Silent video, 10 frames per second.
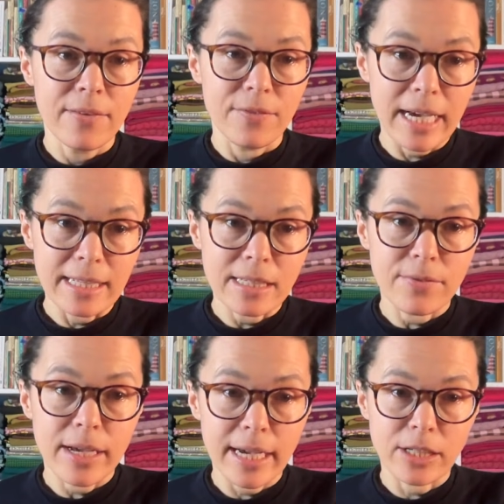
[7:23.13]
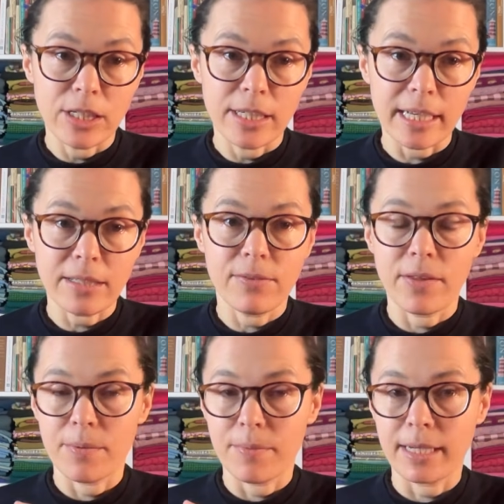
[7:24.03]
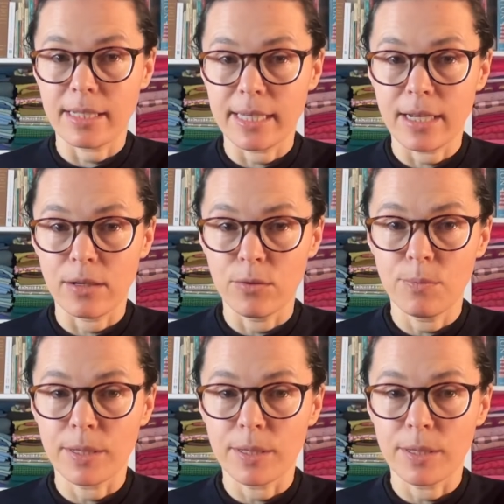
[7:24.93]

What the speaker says: the underwear, I actually get why they made it yellow,